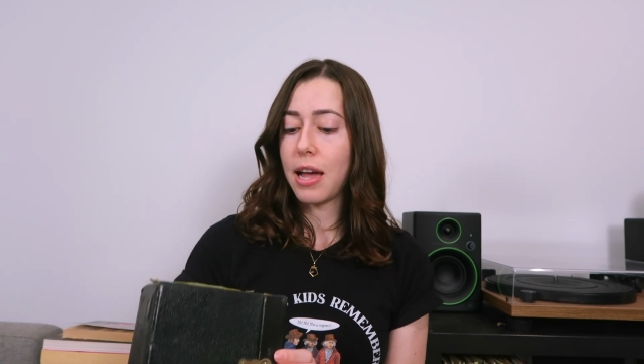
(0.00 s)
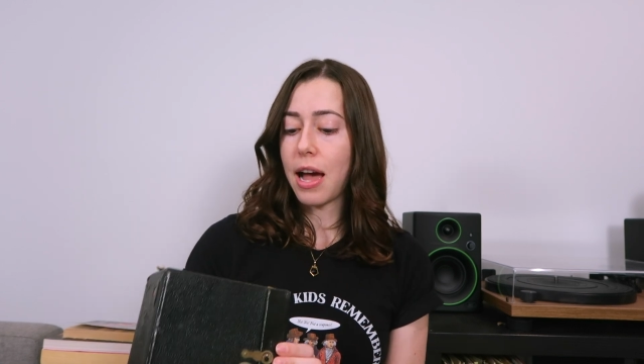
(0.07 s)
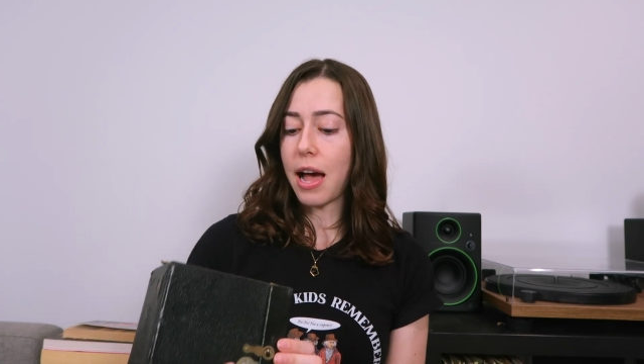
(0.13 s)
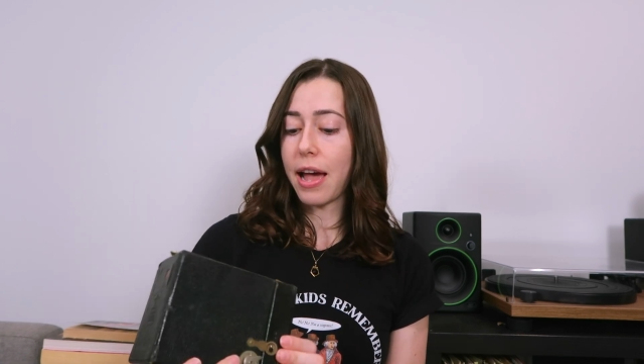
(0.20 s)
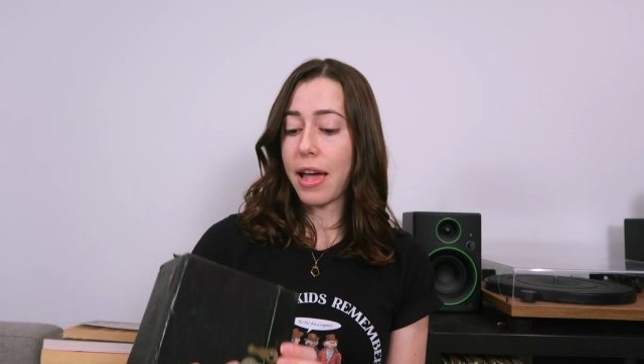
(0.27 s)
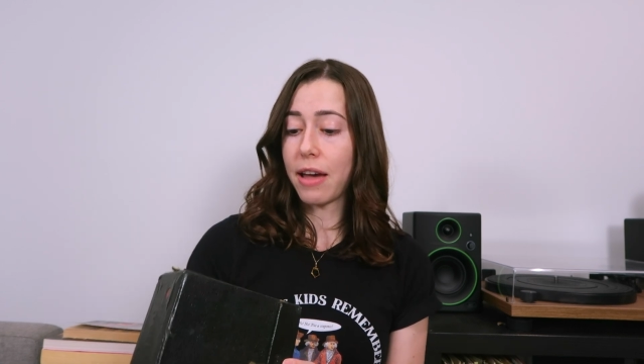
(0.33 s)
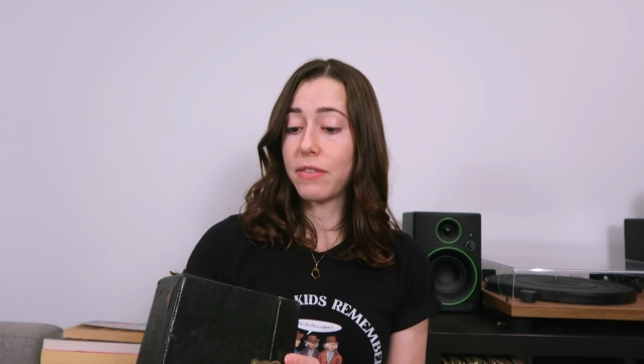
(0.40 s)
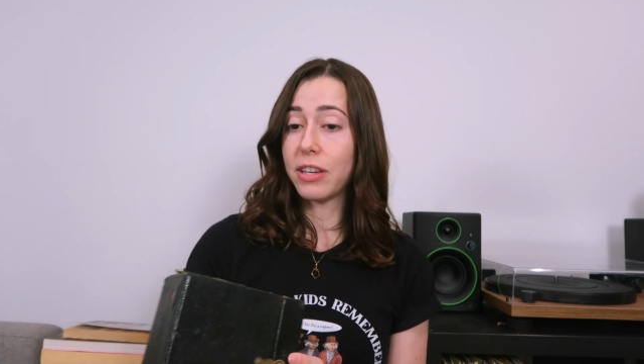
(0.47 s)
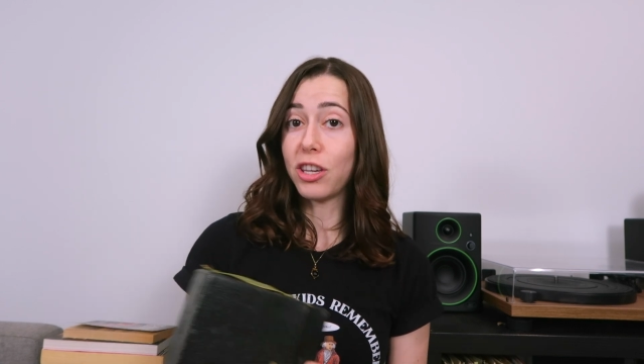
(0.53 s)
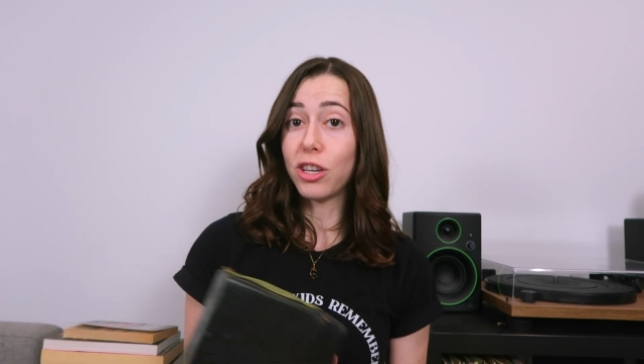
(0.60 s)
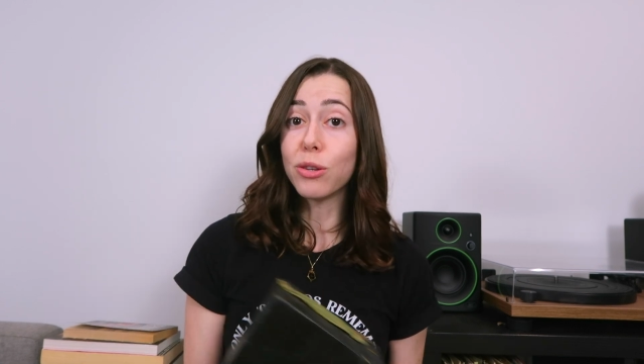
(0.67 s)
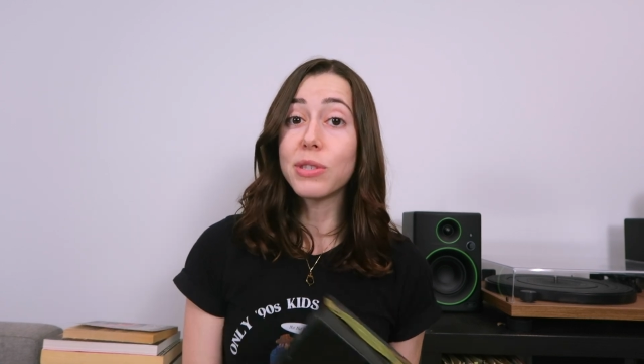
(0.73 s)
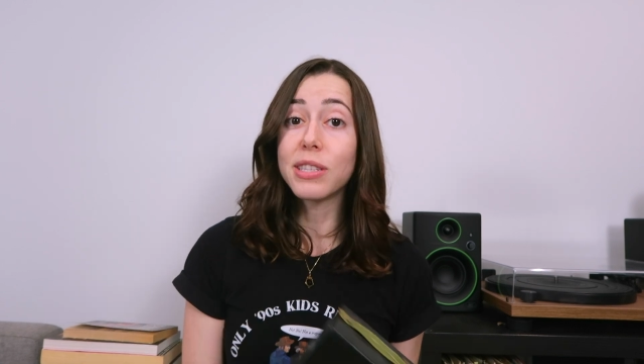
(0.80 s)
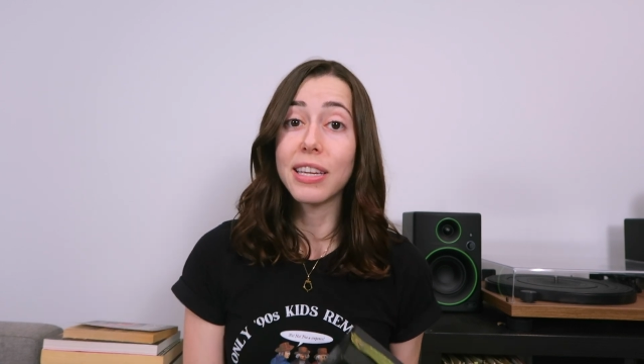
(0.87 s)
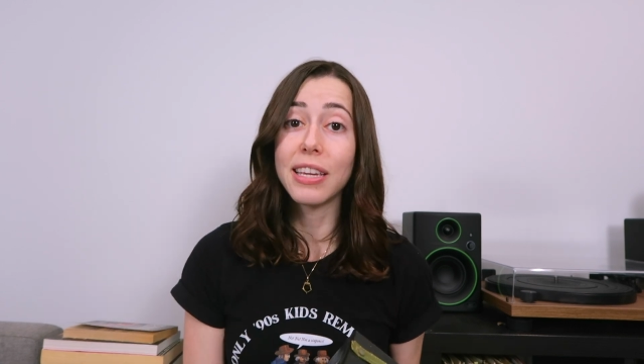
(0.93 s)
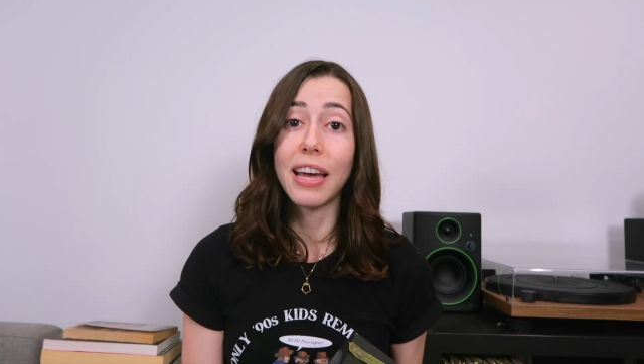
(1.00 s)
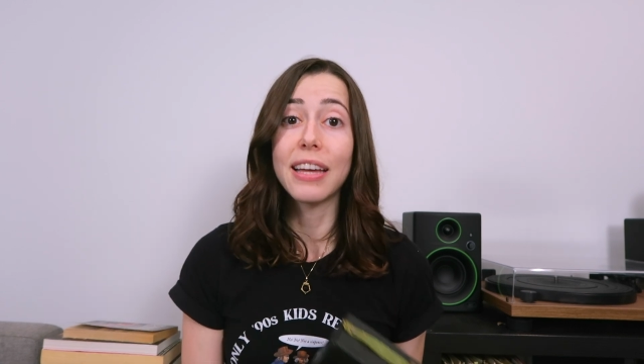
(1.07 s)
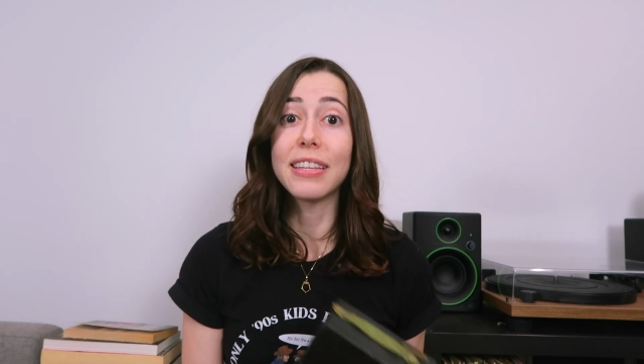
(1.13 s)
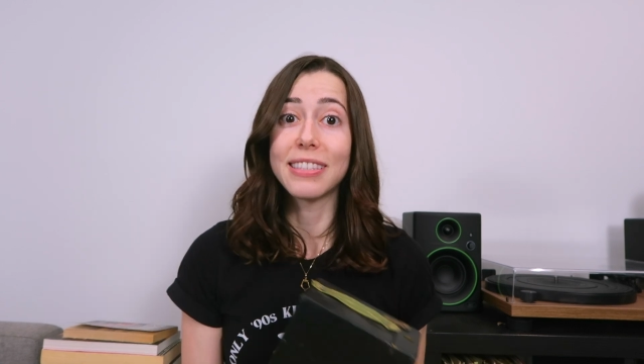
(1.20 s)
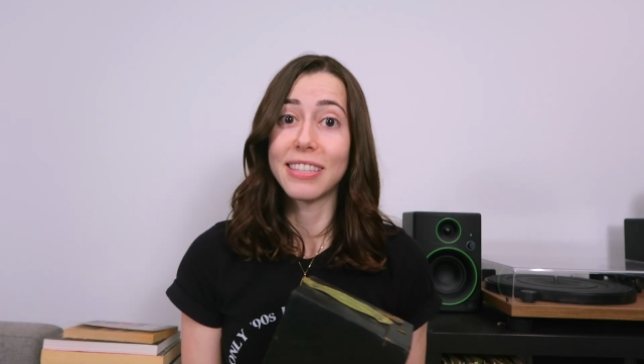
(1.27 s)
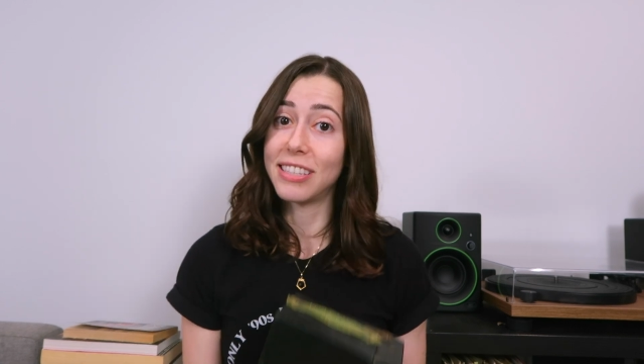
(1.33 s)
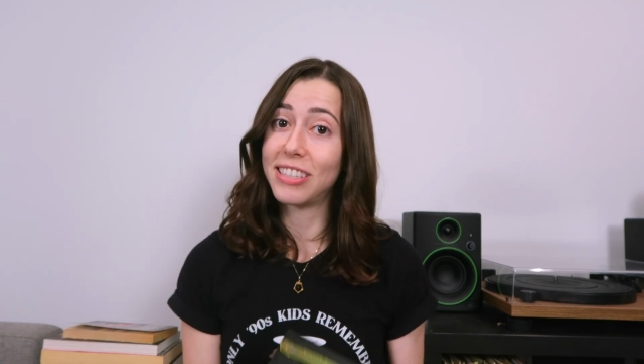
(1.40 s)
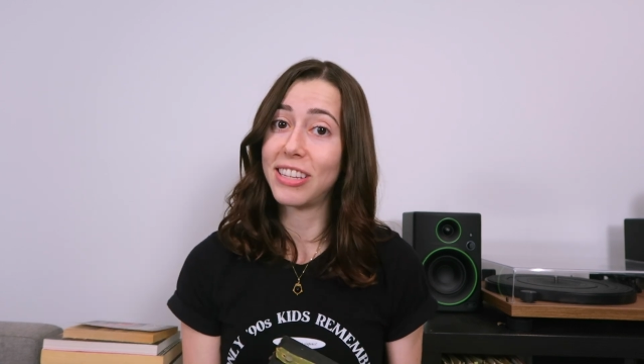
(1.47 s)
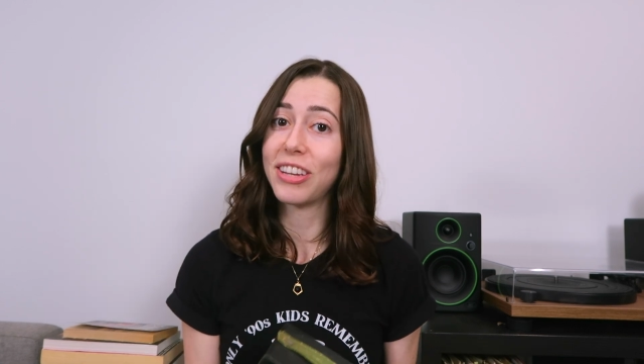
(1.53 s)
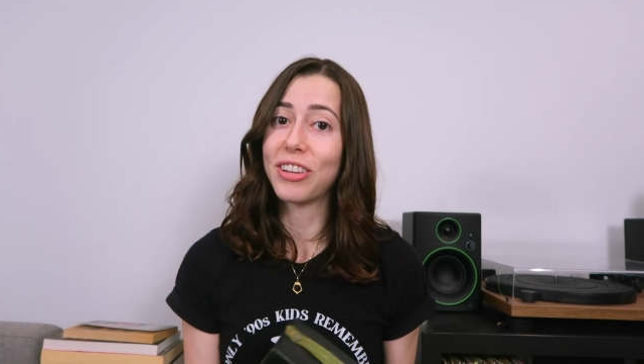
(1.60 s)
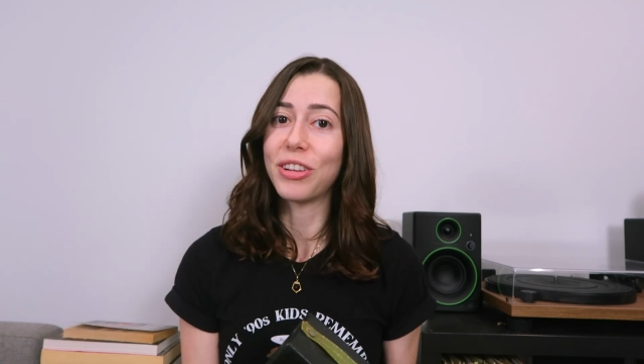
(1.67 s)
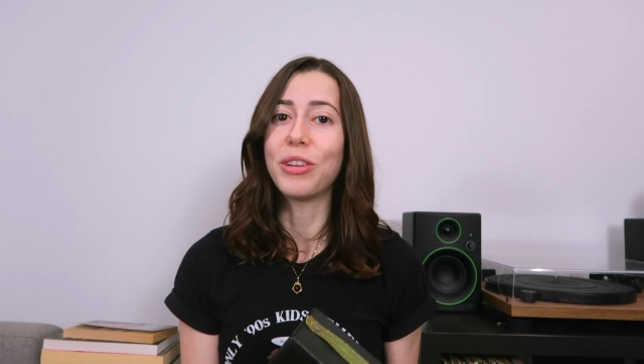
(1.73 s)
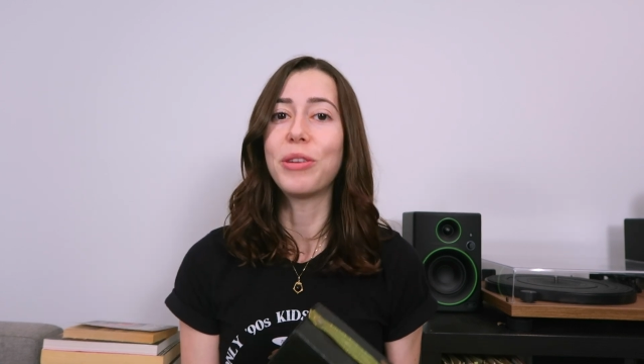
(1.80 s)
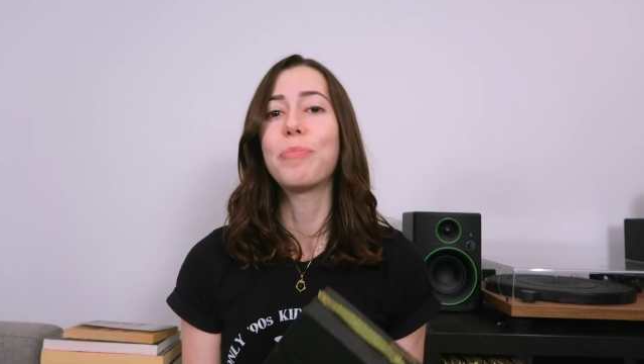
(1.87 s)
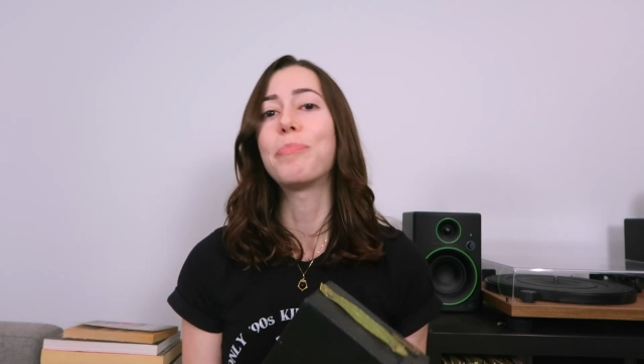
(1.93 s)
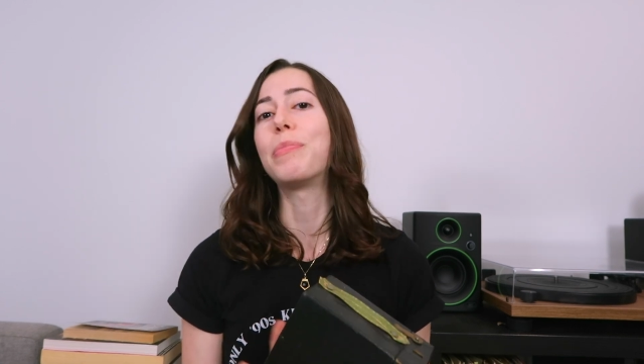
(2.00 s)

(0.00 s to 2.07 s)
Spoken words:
I haven't used it yet still,